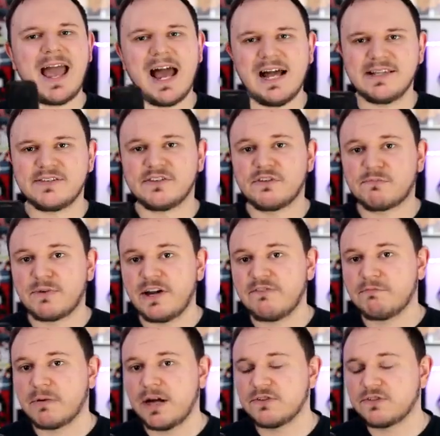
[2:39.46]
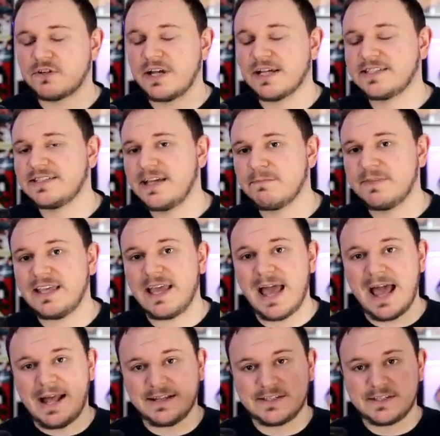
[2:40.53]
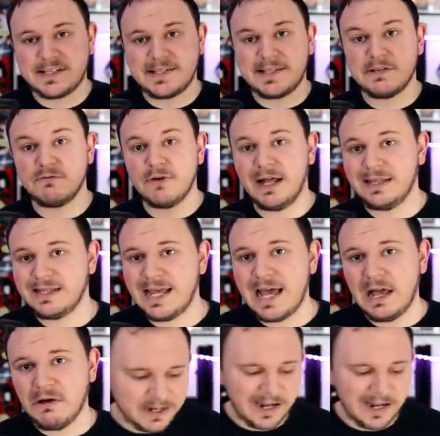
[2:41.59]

ads on the Brave browser except the ads you allow.